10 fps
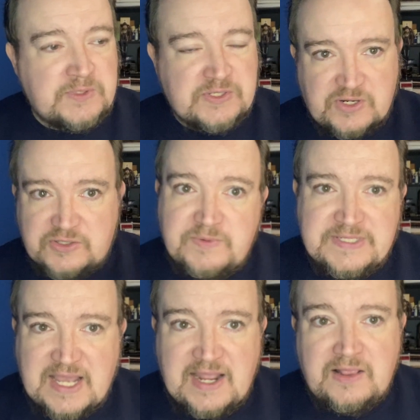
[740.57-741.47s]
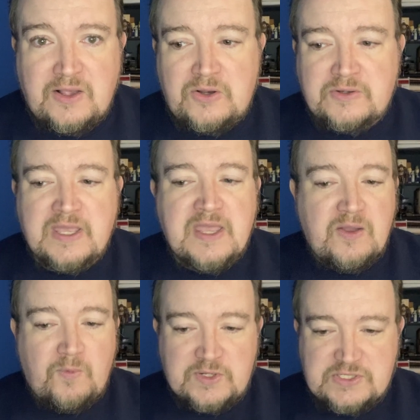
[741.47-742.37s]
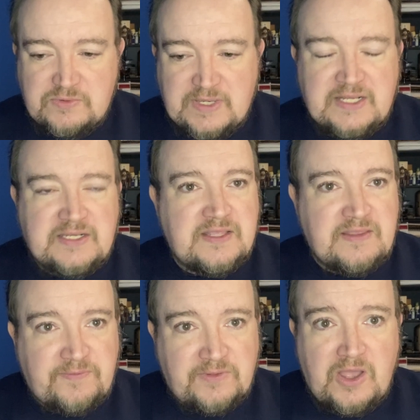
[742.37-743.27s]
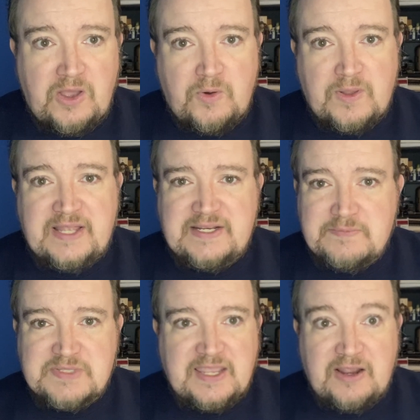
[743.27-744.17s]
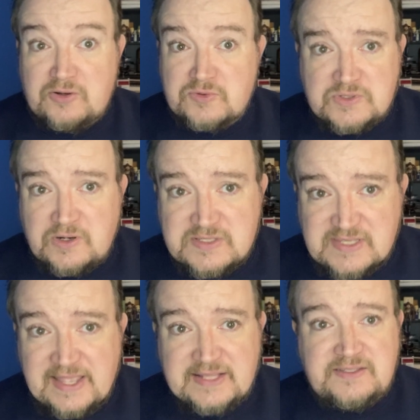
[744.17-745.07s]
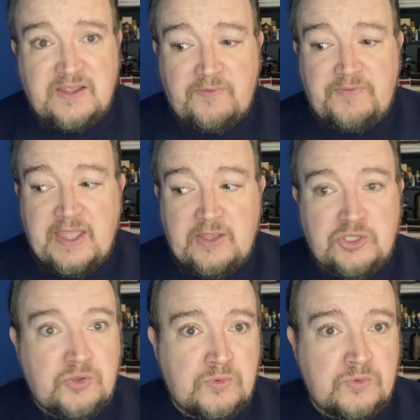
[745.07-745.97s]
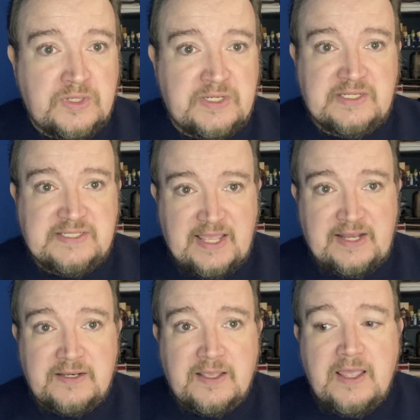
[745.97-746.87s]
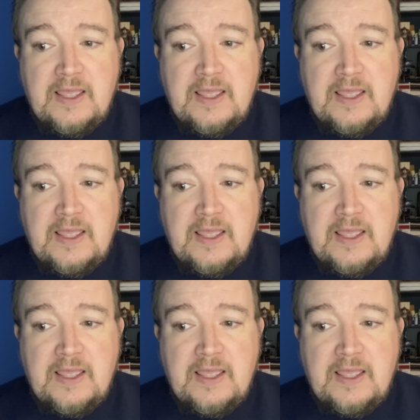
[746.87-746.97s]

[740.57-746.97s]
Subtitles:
When you start doing dialogue, once you get into the flow, a lot of times the characters will start saying stuff that you didn't intend.